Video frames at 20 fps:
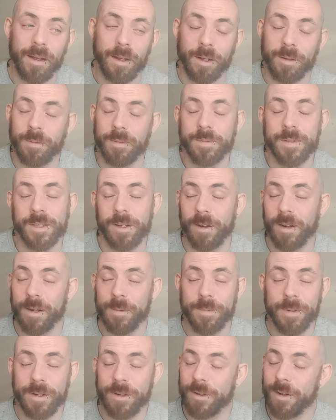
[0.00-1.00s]
I'm sorry,
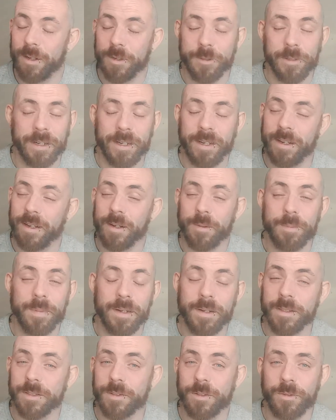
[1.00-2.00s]
but you're not drinking it
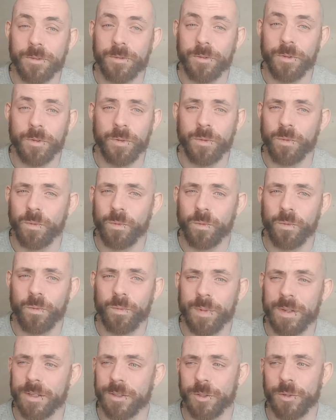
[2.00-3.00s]
because
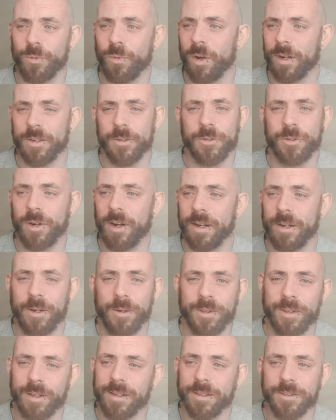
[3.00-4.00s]
you want to try
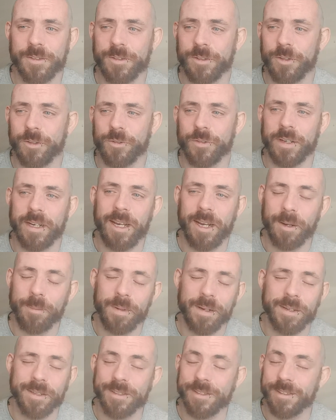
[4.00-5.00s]
new things. You're drinking it
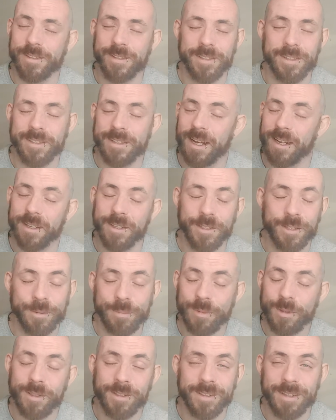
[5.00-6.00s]
because it's a status
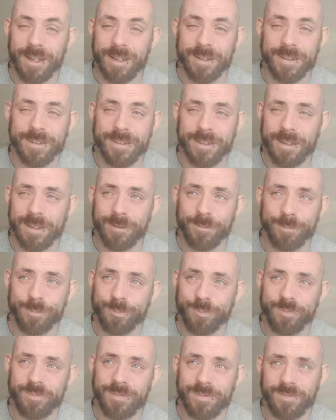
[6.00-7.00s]
symbol, and
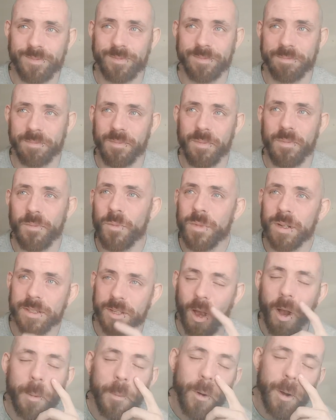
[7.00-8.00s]
we'll
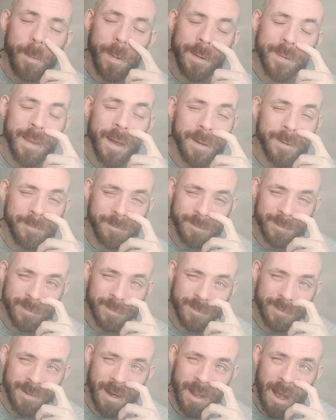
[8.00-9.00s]
talk more about that
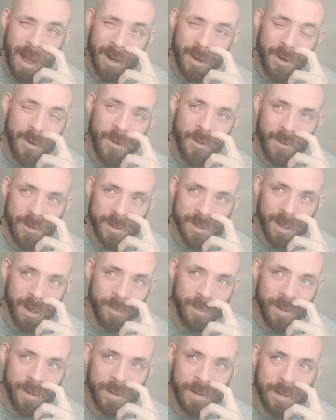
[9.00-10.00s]
at another
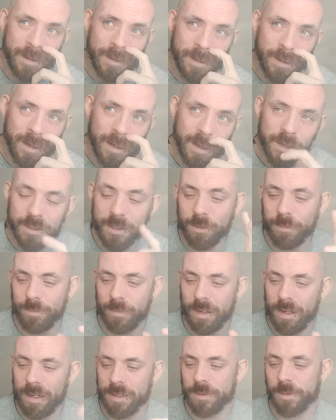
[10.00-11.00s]
time. So
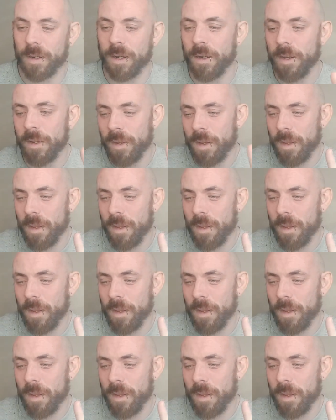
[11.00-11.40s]
glassware.